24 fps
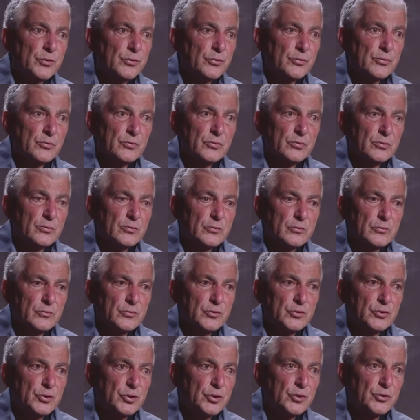other
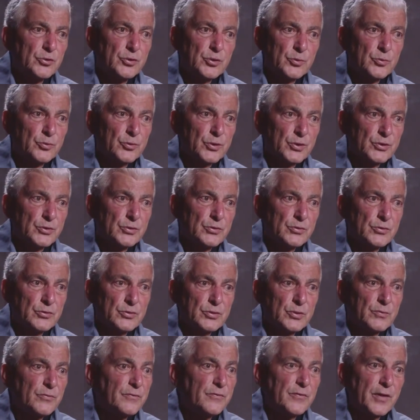security breach in some